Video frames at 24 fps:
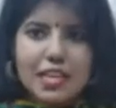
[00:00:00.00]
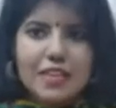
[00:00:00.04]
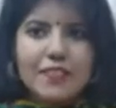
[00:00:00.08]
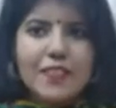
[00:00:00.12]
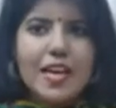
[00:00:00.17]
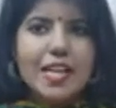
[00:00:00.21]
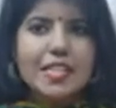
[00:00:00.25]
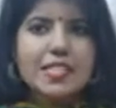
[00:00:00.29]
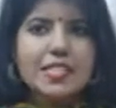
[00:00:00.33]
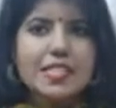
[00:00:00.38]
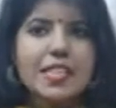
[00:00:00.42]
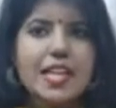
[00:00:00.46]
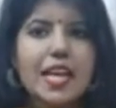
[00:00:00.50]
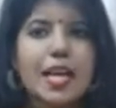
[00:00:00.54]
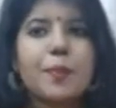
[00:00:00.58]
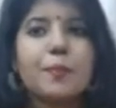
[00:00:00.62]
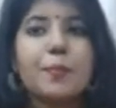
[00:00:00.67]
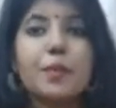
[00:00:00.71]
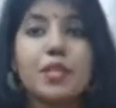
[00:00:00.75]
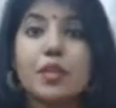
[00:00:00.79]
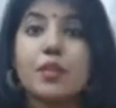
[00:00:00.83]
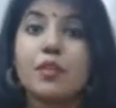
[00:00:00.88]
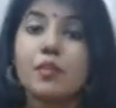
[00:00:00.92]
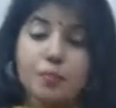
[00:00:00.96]
That can be
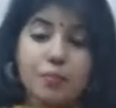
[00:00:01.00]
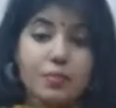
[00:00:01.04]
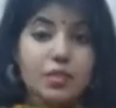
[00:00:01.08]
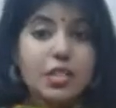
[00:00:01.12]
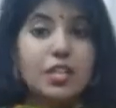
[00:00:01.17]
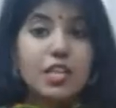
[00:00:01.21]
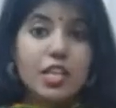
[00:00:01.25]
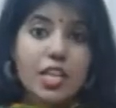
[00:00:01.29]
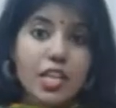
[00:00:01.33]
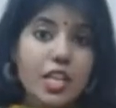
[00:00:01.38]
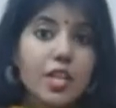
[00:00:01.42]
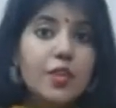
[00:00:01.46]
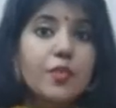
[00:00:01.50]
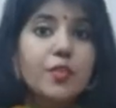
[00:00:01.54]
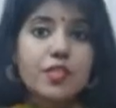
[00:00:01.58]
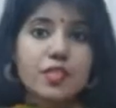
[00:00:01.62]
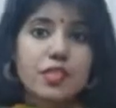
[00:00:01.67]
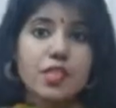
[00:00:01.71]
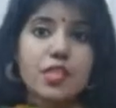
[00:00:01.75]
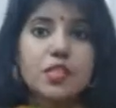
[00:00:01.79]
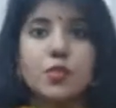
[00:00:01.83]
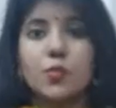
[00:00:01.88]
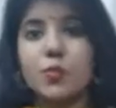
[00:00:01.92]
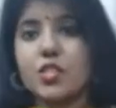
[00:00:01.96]
the key
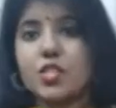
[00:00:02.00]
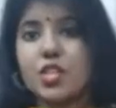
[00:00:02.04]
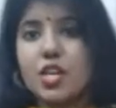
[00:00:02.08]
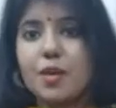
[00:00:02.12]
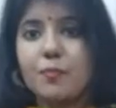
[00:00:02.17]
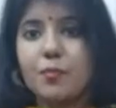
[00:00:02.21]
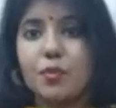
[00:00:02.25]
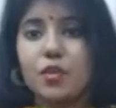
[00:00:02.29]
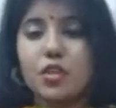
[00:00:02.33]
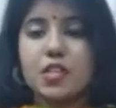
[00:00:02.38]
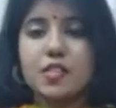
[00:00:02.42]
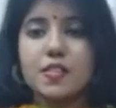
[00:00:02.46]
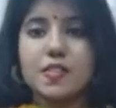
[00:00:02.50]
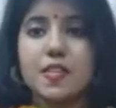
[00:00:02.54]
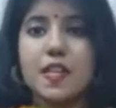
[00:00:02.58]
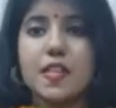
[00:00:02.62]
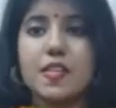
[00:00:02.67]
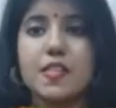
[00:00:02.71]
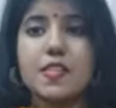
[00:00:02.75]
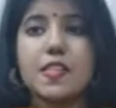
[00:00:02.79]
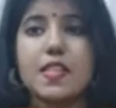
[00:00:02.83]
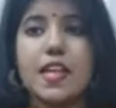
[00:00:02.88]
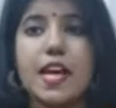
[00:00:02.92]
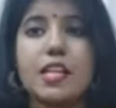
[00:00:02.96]
reasons, which I'm gonna say is
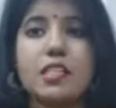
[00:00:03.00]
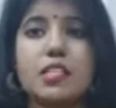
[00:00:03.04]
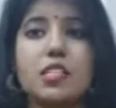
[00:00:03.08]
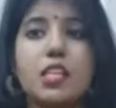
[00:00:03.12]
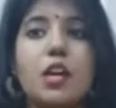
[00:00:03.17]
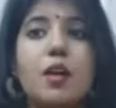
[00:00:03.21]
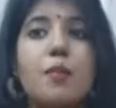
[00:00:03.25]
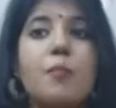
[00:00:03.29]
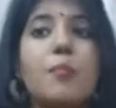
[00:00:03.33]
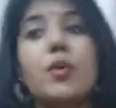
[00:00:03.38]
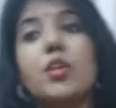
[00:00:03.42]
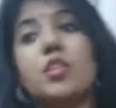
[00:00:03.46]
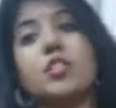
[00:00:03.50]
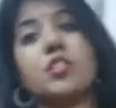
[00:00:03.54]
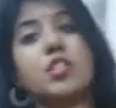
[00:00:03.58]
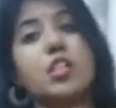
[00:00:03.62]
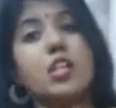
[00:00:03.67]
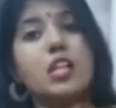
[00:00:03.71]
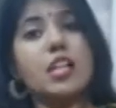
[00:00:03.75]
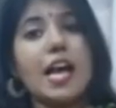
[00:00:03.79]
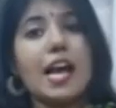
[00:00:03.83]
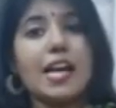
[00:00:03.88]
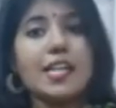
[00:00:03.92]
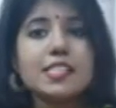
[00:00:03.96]
that personal
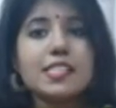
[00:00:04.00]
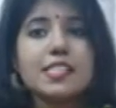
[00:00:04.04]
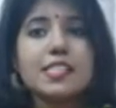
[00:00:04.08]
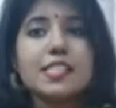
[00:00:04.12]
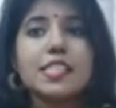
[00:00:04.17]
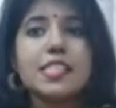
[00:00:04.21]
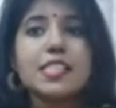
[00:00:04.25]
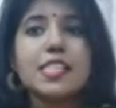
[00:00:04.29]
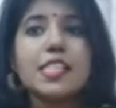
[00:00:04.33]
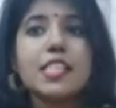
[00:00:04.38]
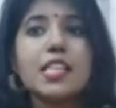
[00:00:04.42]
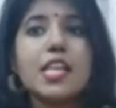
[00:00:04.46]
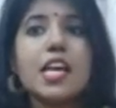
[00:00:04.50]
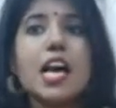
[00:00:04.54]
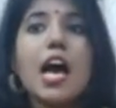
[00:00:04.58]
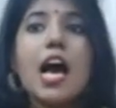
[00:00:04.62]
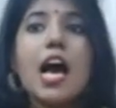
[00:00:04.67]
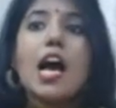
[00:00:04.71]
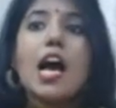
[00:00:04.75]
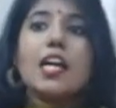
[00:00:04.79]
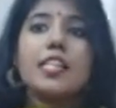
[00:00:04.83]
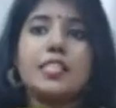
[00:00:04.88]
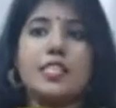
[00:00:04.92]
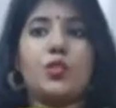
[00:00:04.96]
identity,
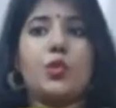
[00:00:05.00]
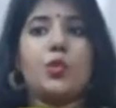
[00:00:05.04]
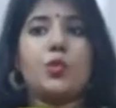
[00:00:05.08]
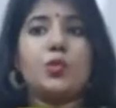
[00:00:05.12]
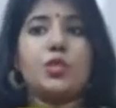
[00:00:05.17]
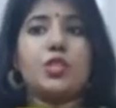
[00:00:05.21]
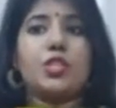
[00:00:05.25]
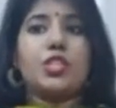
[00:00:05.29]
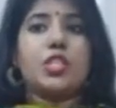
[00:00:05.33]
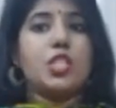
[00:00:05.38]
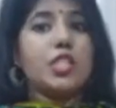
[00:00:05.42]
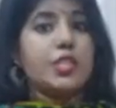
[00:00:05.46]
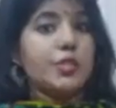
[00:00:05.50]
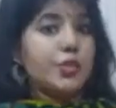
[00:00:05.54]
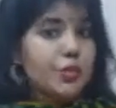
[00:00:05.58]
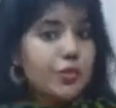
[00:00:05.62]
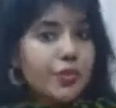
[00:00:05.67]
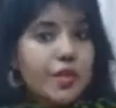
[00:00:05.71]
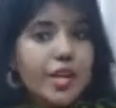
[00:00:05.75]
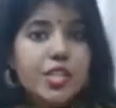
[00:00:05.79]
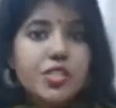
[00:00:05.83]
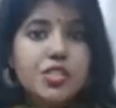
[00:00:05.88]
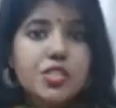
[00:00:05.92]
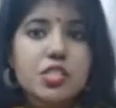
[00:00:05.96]
social
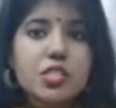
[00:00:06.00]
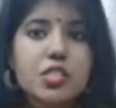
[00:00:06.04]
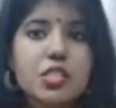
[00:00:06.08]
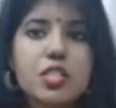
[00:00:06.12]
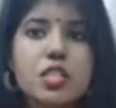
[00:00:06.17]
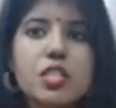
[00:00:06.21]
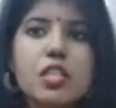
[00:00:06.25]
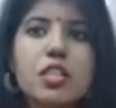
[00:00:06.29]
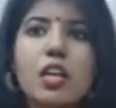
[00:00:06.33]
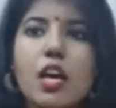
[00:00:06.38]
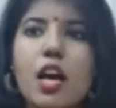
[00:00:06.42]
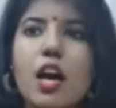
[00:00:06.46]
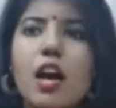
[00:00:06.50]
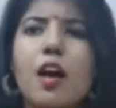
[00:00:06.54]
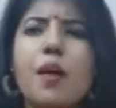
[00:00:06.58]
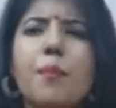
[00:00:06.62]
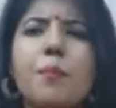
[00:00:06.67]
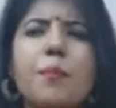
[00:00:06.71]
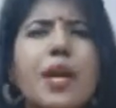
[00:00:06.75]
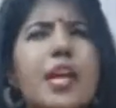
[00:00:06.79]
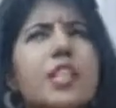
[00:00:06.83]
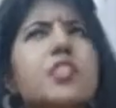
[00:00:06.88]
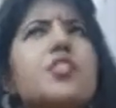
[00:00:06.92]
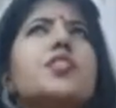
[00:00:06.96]
interaction,
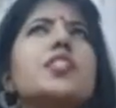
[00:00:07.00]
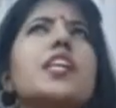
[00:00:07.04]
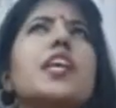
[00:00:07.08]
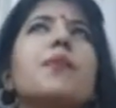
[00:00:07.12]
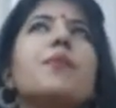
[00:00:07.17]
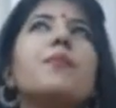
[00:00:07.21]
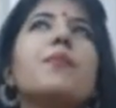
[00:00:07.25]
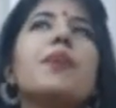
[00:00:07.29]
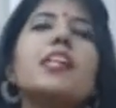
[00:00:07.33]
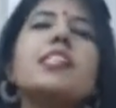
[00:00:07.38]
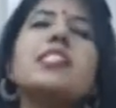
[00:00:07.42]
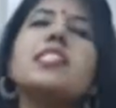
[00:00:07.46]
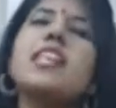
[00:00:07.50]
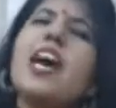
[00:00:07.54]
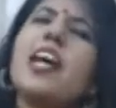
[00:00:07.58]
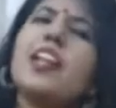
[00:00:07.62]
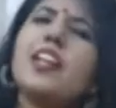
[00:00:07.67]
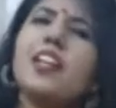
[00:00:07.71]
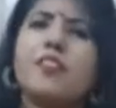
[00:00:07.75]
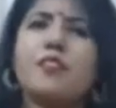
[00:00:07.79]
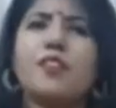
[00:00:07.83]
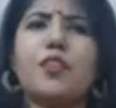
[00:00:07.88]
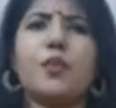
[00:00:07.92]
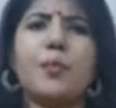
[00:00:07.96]
entertainment and
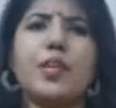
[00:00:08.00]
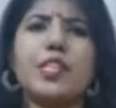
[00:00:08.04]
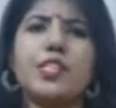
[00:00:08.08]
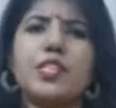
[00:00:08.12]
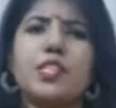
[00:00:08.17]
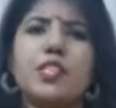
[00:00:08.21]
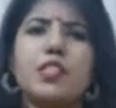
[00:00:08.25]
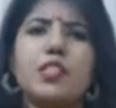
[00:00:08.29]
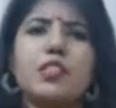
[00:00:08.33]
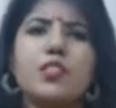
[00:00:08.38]
information.